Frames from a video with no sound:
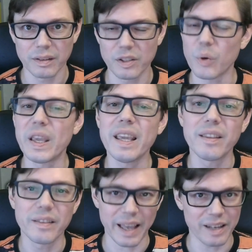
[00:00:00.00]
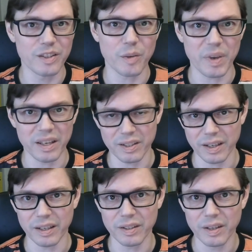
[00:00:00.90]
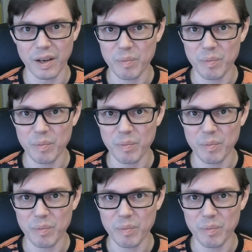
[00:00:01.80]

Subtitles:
So he thanks the PCs,